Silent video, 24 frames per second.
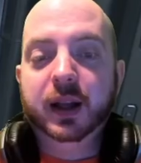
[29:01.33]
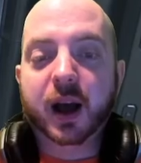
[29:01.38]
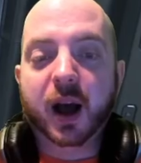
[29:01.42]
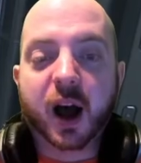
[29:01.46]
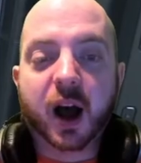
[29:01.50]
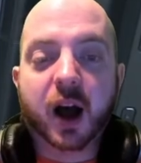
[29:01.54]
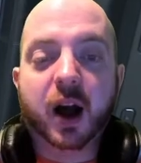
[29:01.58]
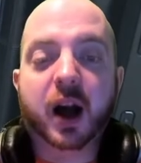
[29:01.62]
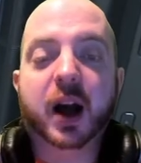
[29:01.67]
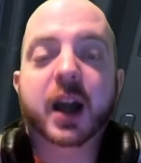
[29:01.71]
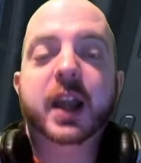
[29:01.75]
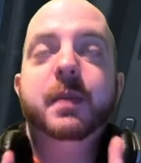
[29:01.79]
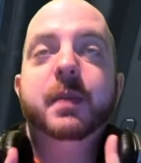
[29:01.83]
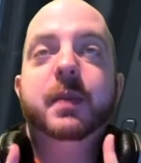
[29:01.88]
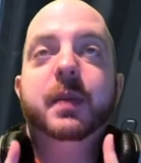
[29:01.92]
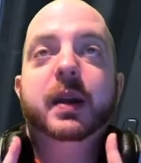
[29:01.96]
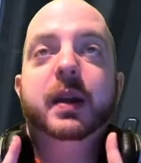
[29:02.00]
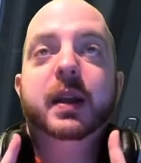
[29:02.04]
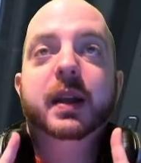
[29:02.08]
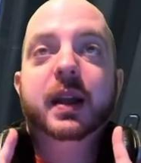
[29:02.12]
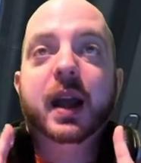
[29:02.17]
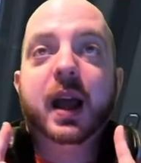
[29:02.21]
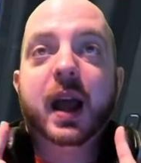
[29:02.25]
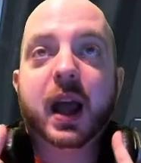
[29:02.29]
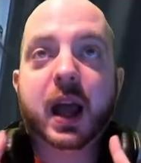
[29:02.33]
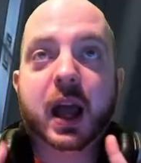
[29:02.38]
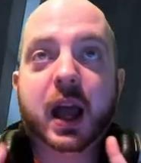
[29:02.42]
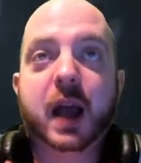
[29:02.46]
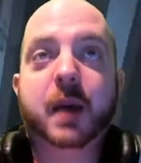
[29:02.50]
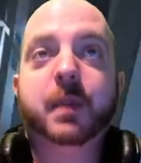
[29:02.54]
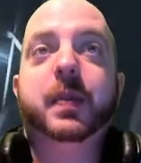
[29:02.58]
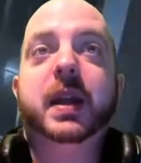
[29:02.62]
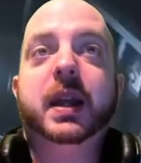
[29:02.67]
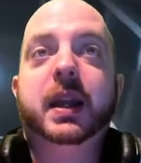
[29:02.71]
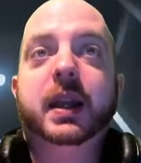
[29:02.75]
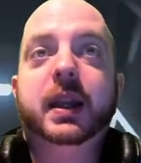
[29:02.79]
I'm
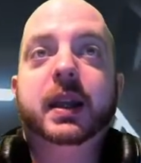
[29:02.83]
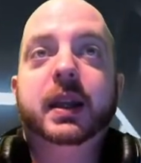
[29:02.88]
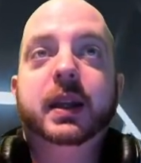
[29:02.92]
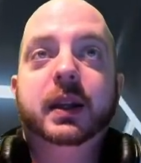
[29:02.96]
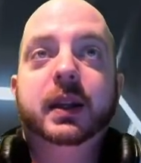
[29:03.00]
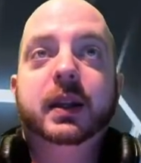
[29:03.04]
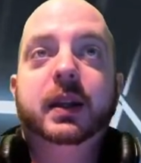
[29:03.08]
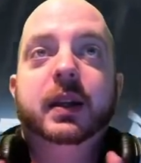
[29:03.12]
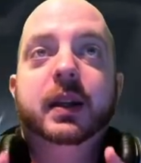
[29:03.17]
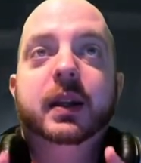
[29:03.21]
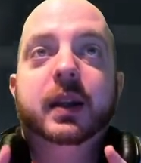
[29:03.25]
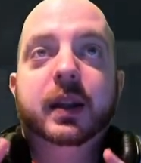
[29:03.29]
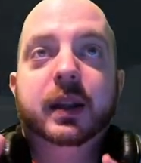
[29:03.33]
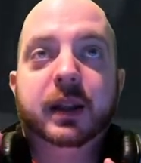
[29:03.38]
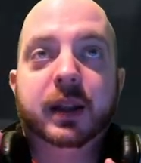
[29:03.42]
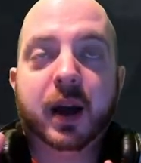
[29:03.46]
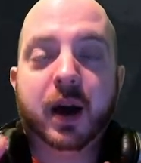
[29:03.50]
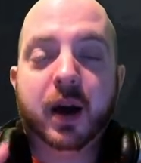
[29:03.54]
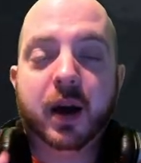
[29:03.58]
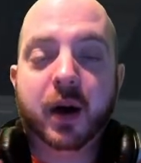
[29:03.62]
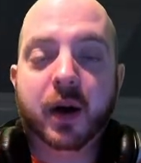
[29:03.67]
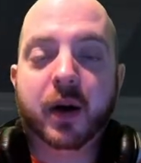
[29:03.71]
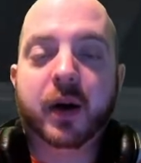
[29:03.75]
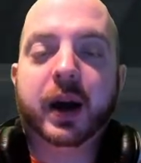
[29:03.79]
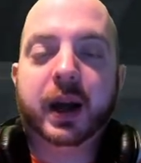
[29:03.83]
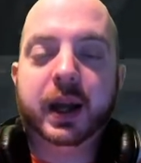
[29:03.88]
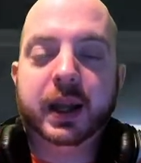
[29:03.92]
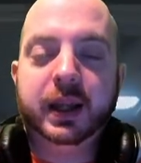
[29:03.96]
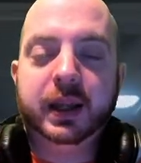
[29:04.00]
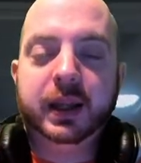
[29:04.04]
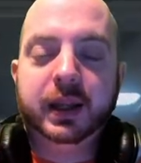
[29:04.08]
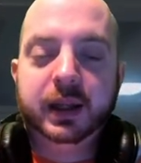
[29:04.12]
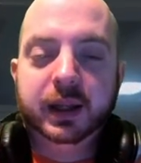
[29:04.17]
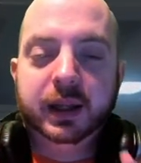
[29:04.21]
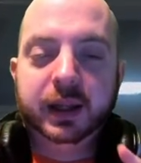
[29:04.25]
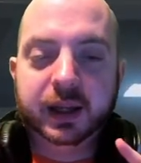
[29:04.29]
happy that I
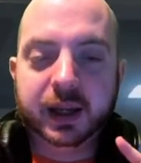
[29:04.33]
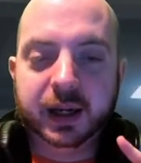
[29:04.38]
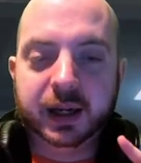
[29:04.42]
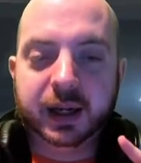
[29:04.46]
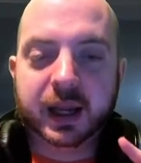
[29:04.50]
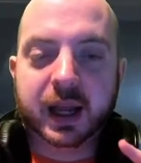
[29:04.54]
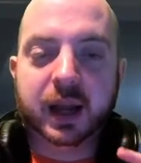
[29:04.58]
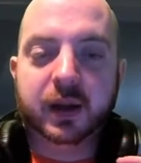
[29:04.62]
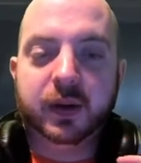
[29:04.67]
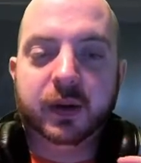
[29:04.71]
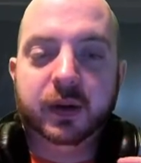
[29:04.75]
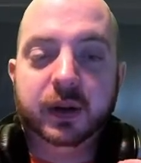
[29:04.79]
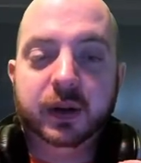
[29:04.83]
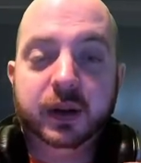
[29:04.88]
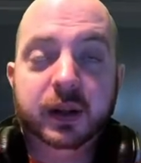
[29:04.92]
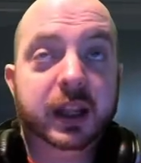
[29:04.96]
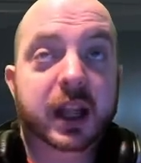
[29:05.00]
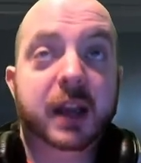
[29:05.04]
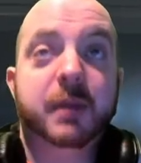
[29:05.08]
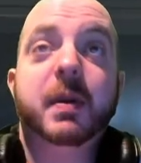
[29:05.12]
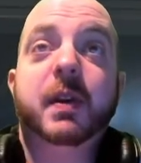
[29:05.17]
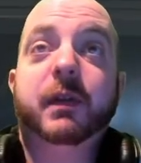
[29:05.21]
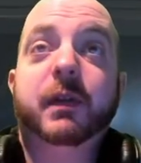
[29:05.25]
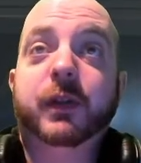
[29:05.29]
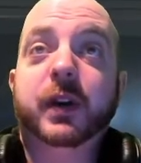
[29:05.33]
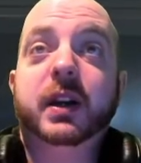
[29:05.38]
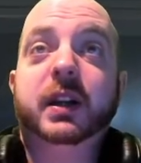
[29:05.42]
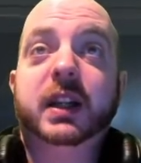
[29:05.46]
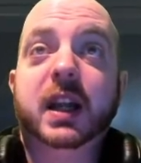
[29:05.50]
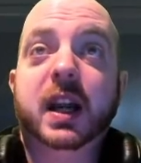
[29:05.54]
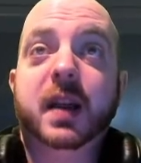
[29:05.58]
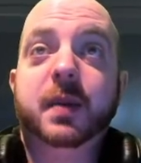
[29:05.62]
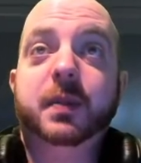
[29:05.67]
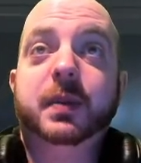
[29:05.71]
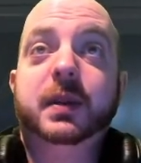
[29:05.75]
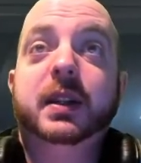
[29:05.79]
can go, give me free
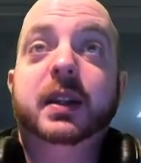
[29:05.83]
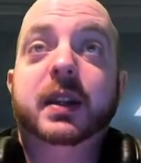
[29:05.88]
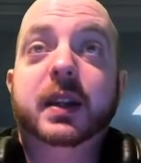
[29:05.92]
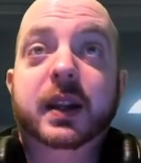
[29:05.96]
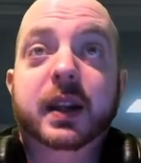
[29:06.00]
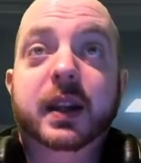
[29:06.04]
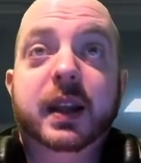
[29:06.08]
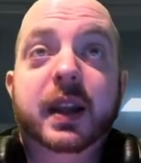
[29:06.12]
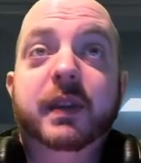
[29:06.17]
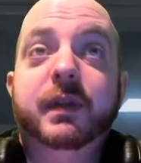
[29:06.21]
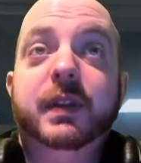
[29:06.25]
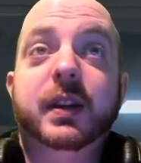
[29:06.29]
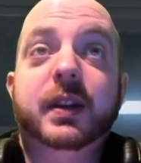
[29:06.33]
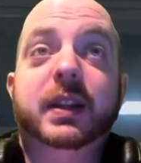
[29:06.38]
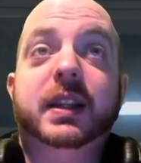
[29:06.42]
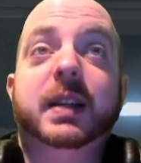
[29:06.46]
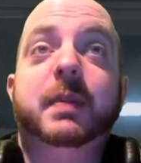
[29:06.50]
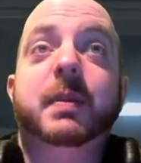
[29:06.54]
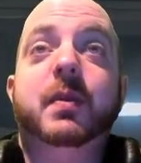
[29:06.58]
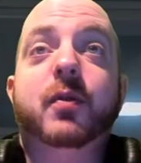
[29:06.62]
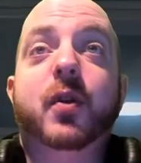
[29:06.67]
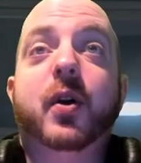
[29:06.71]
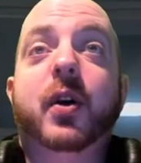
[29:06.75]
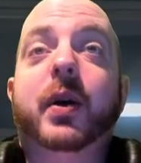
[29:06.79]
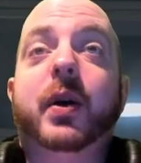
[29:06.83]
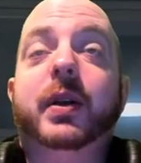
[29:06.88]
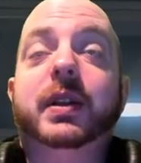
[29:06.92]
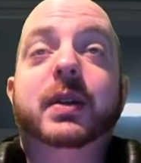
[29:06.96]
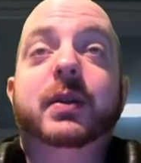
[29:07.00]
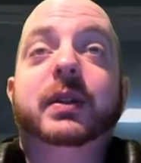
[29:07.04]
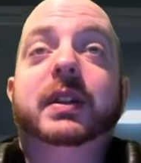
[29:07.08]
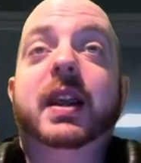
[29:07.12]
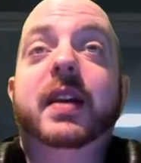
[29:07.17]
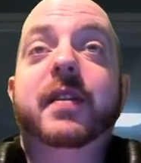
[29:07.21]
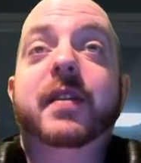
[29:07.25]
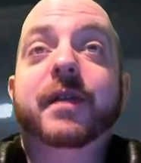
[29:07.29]
ships. If you do something wrong, I'll
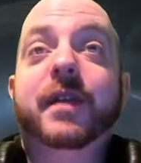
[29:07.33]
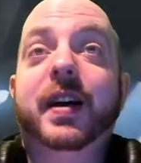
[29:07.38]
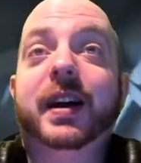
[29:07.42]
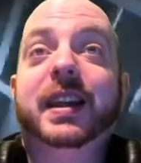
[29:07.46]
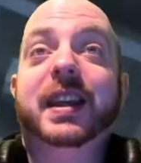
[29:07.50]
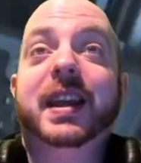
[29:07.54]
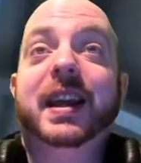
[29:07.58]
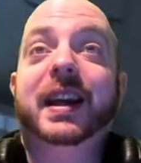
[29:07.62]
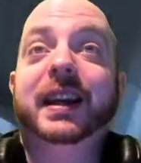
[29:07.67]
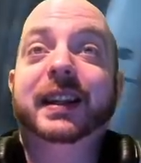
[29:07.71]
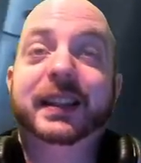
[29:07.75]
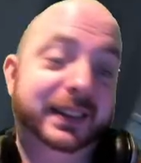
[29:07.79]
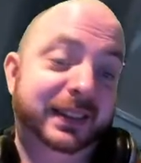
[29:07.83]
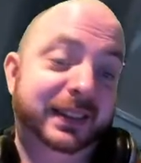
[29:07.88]
still say, fuck yeah.